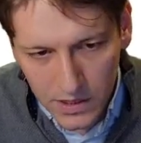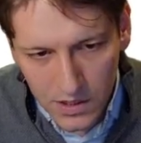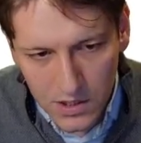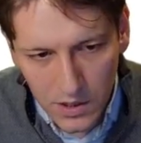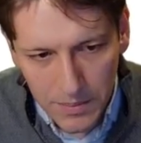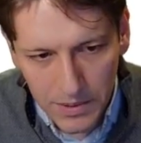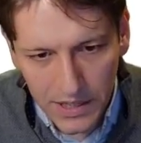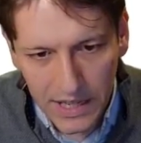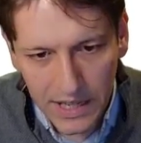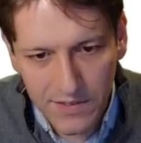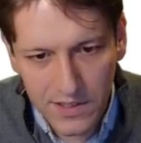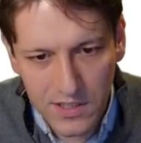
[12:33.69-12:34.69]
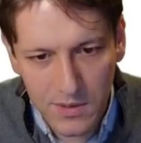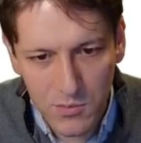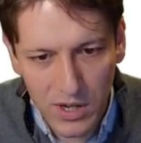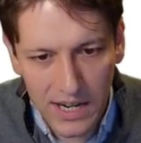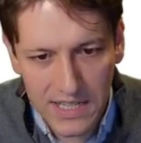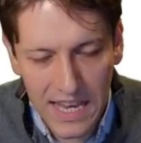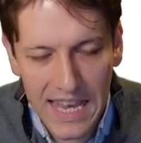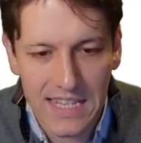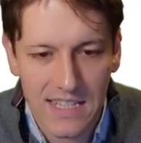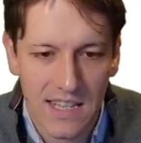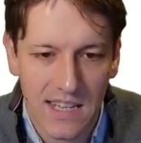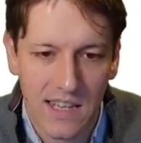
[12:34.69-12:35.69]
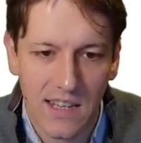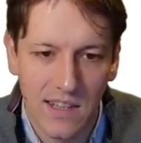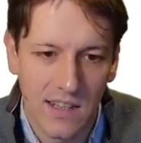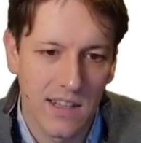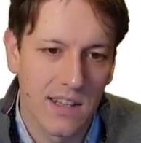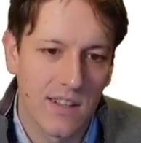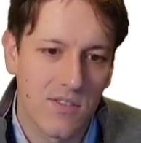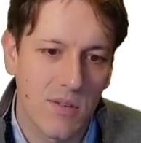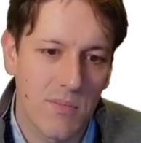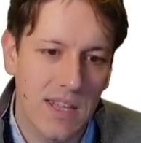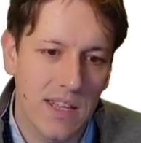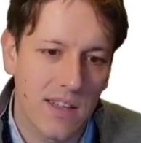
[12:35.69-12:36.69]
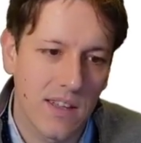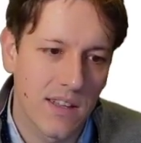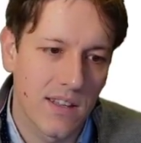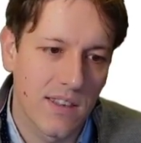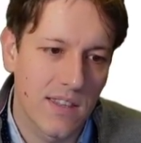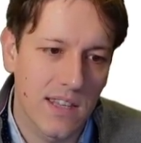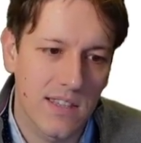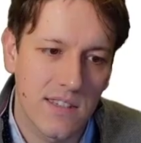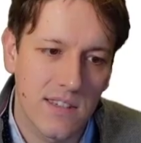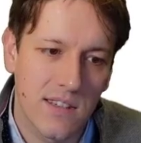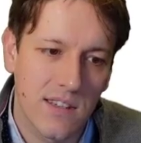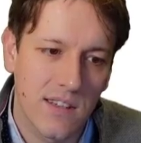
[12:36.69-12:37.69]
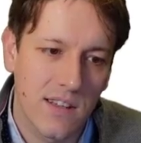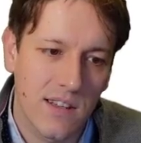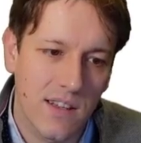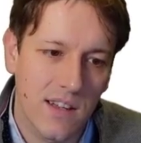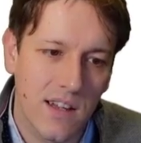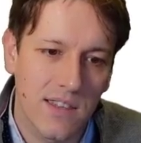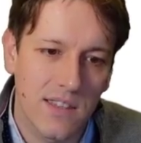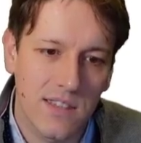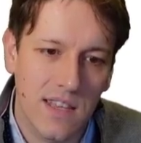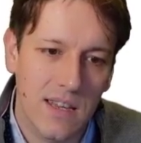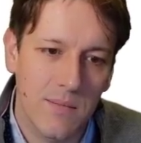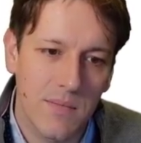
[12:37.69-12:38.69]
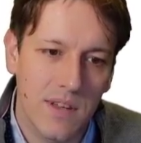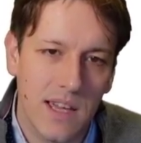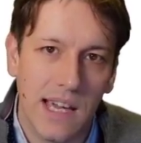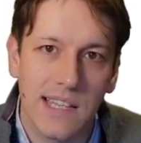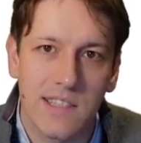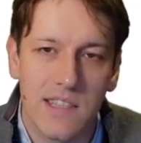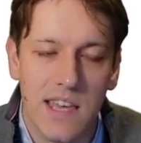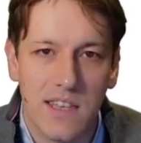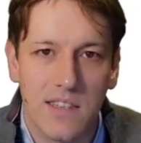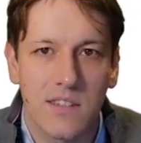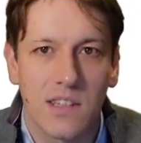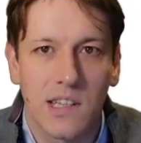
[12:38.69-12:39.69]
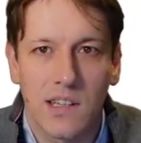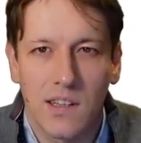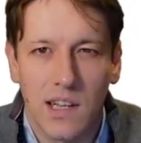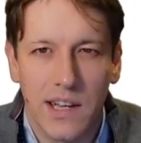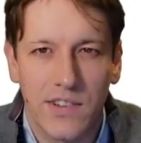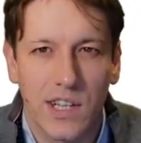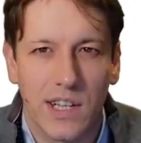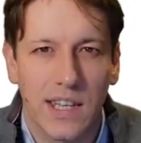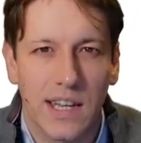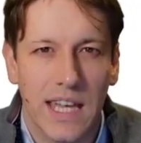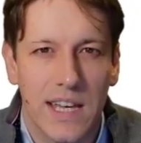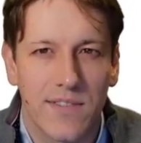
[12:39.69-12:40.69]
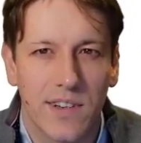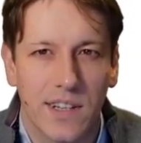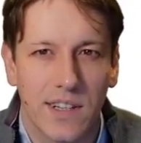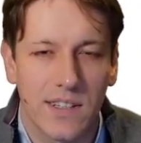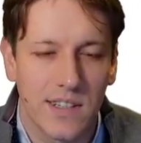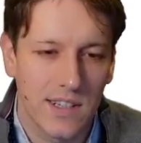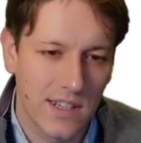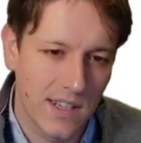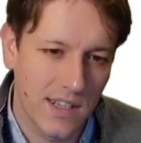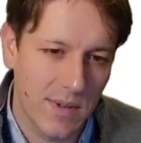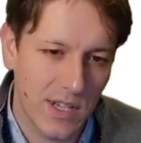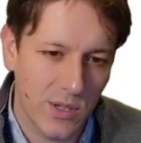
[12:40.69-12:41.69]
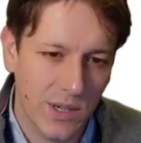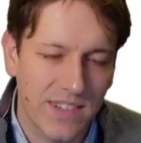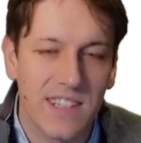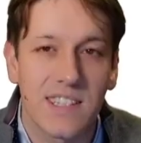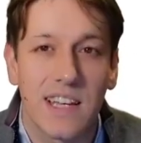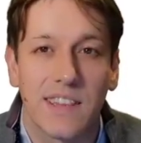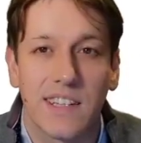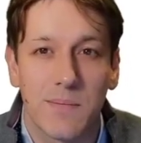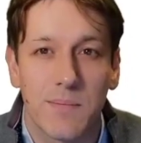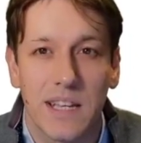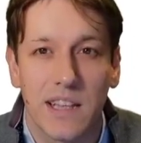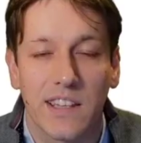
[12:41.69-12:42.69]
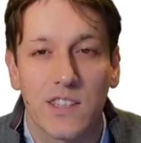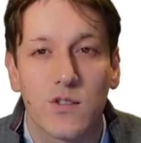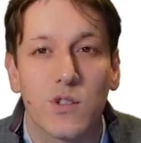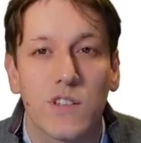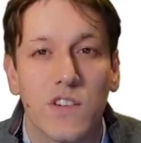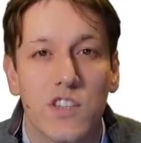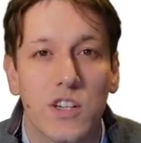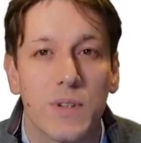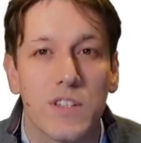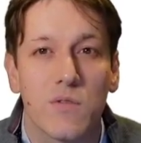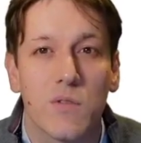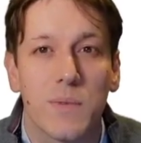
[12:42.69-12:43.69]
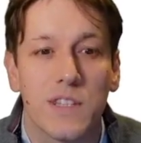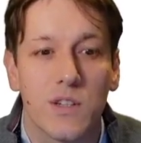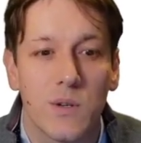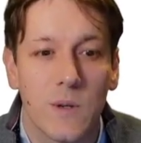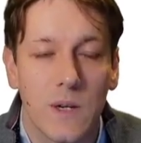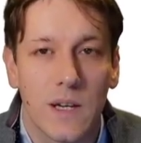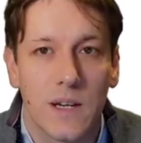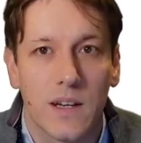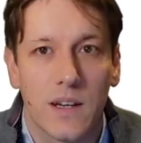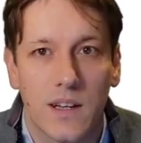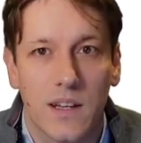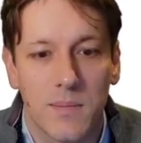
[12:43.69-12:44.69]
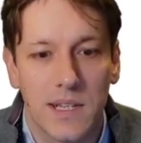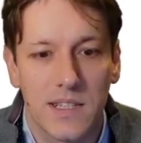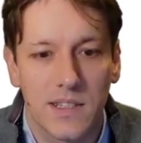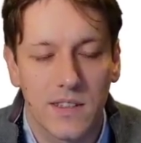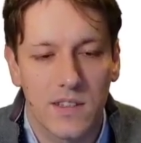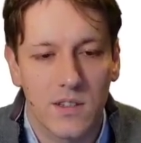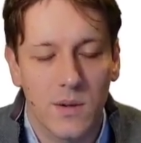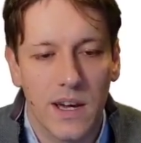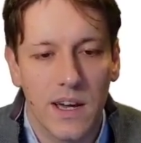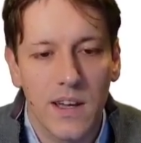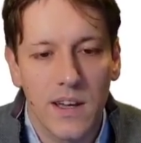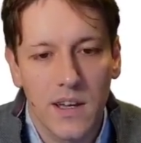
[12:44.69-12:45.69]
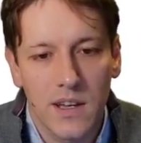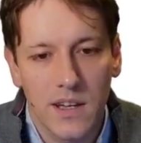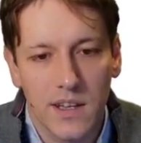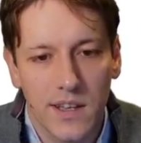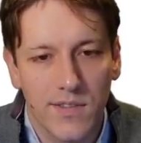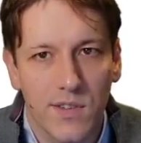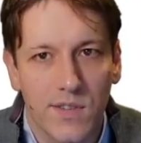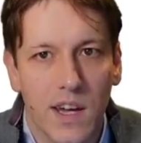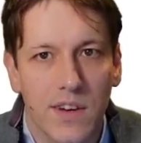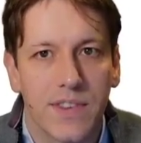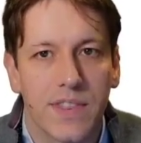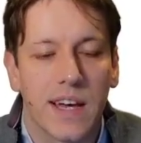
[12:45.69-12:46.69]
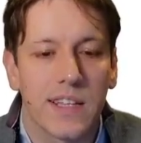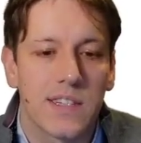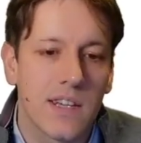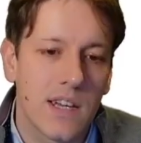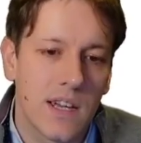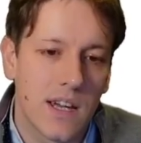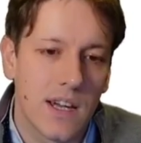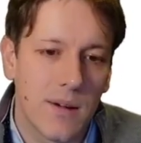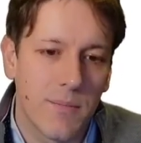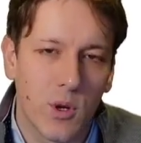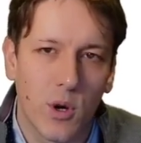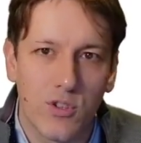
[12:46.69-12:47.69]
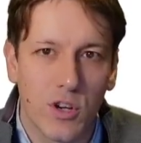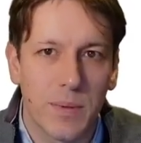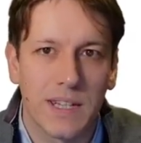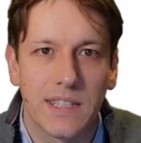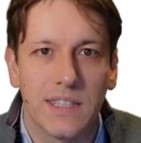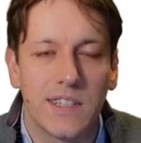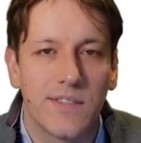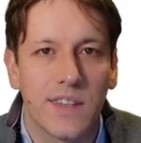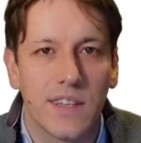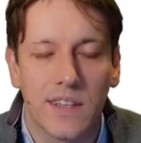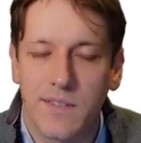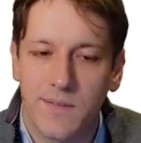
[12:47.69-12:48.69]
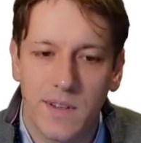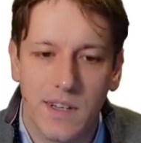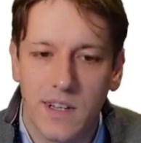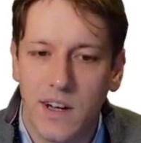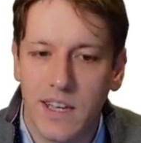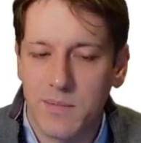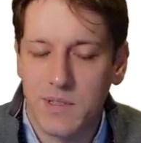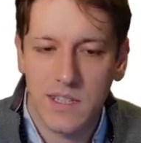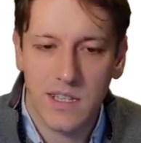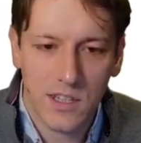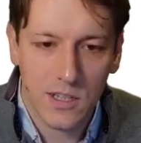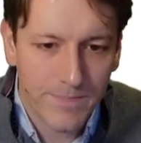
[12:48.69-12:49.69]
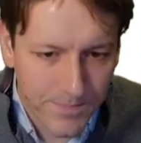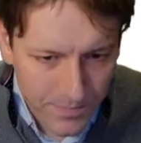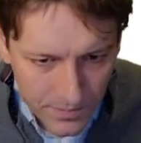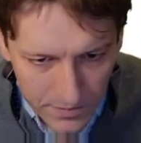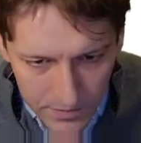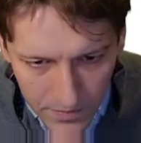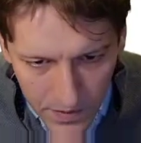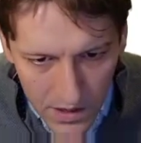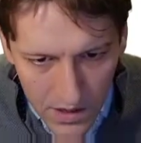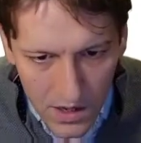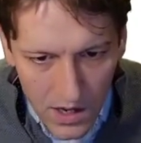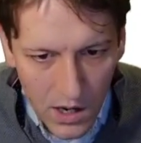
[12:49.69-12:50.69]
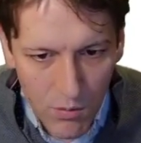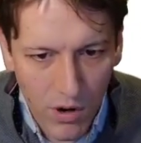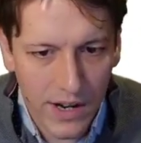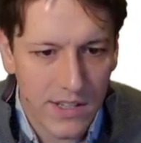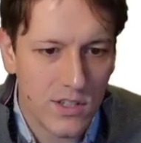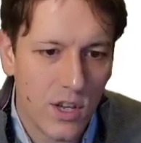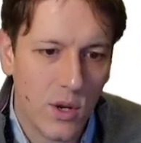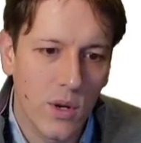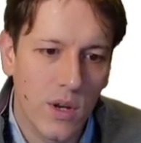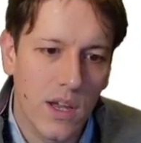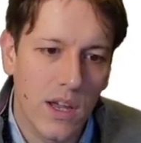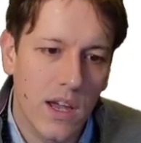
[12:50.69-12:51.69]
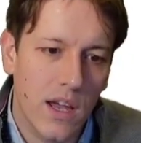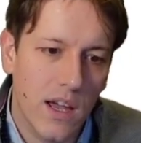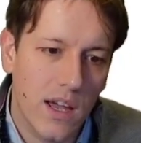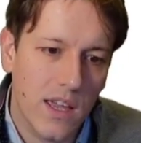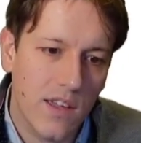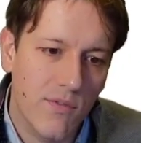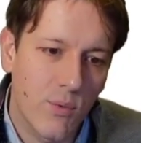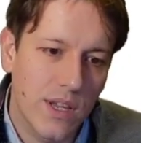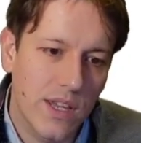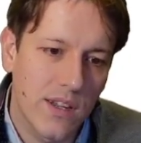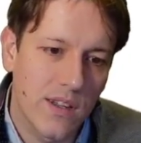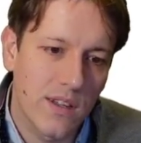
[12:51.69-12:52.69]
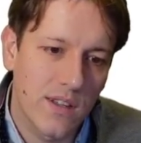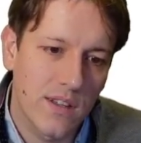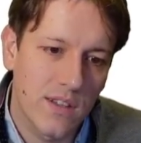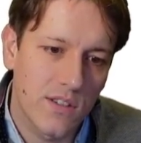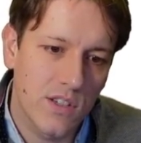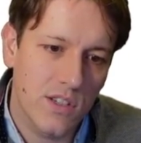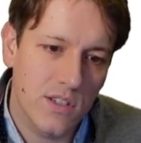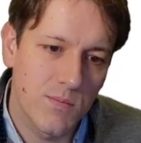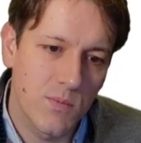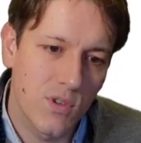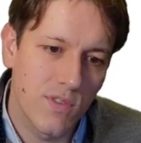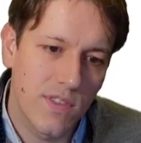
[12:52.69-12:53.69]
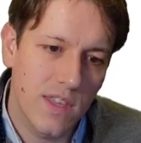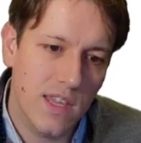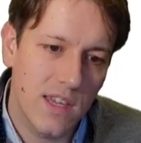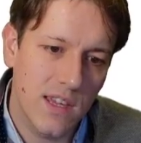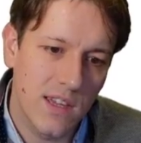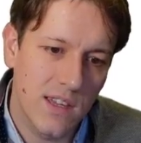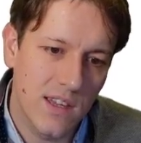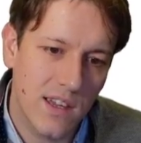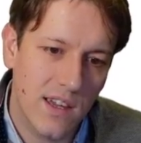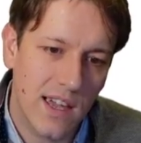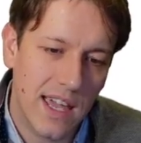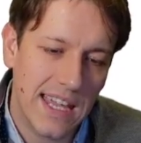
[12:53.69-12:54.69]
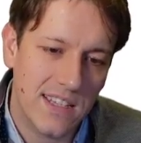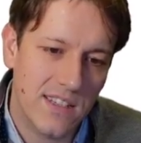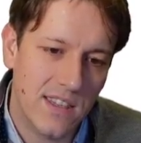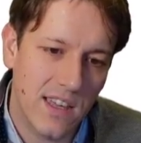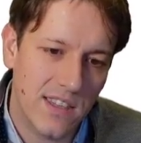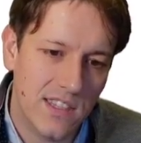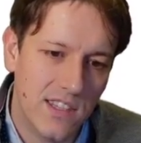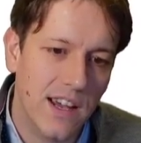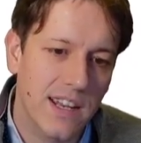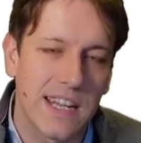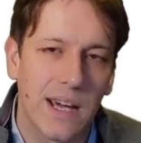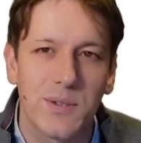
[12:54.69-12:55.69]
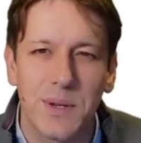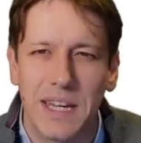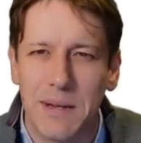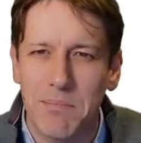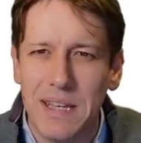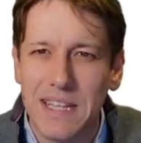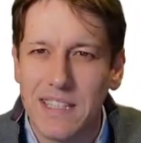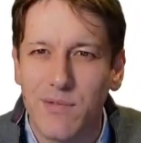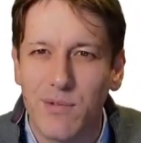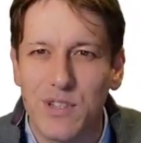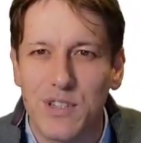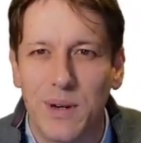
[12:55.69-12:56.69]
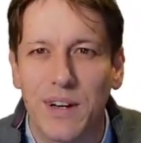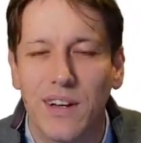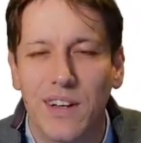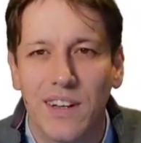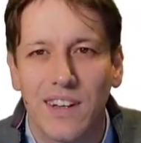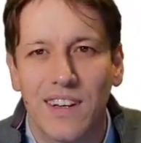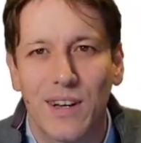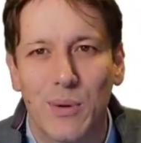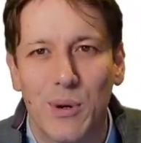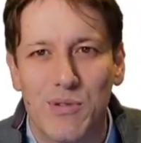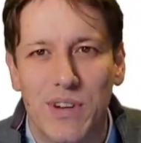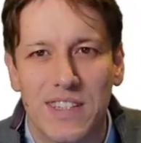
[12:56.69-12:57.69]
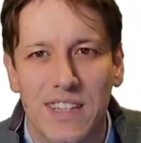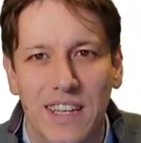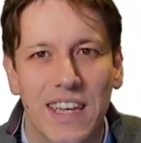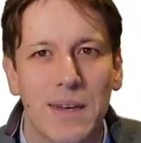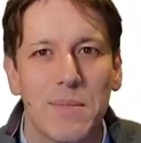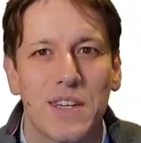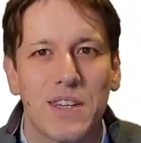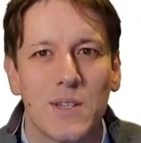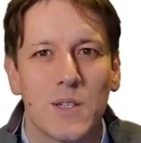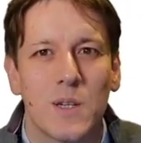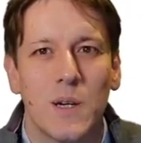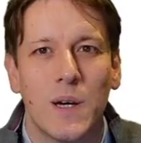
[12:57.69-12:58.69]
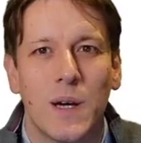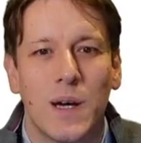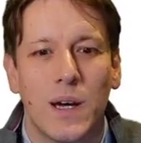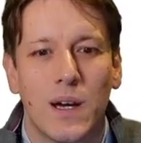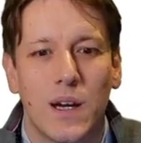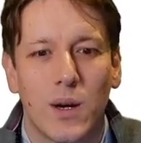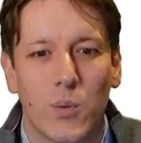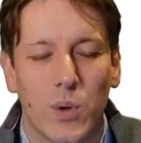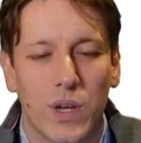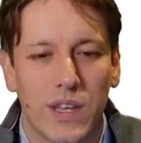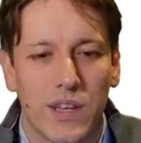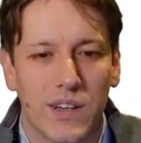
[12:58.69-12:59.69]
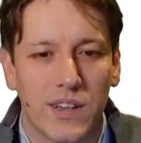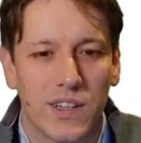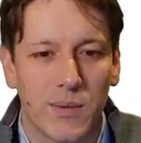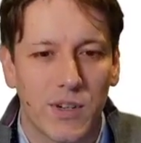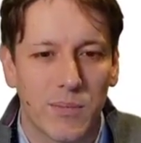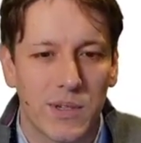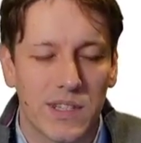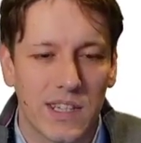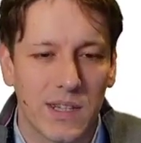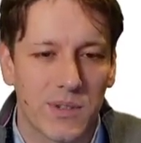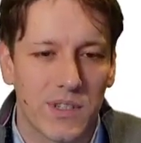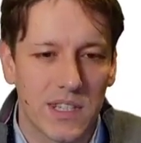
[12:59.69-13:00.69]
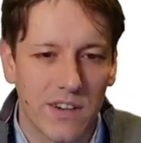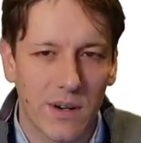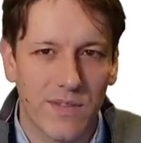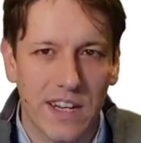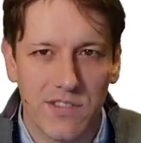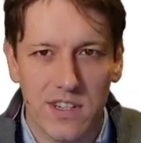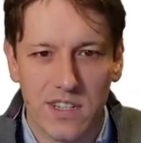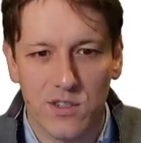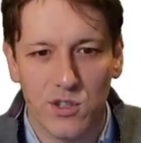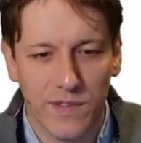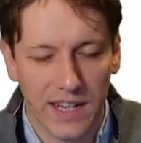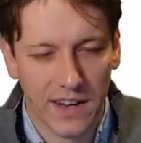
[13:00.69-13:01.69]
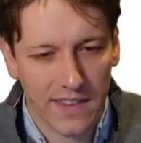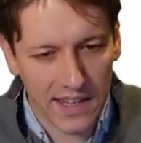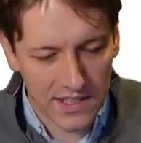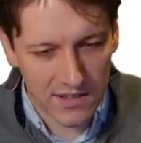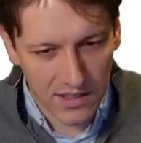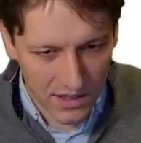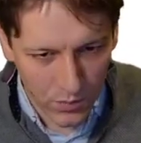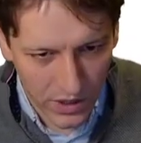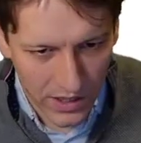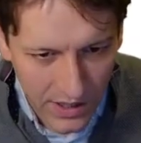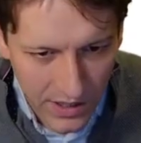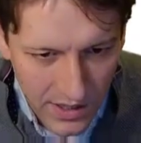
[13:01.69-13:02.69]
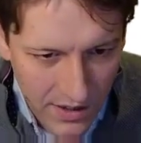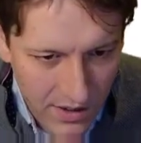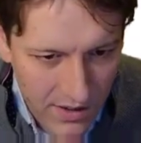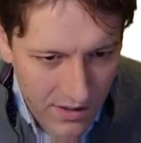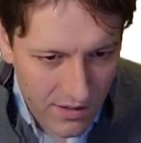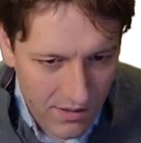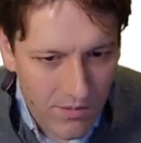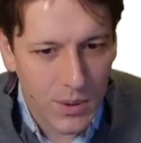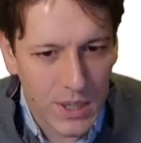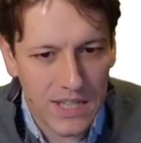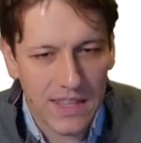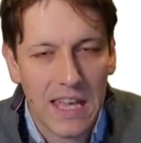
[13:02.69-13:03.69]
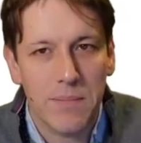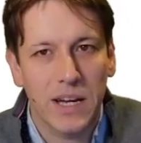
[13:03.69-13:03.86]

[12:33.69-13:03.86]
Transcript: So I'm going to have to subtract 8 here to make this the same as this. Have a look at that carefully and make sure you understand that's a bit like the sort of logic we do when we do completing the square, if you've covered that. Not a topic needed for the IMC though. Right, so if we just move the 8 to the other side now, so again a bit different to a quadratic here, because we're not putting it equal to 0, factorizing and solving it like that. We're putting the 8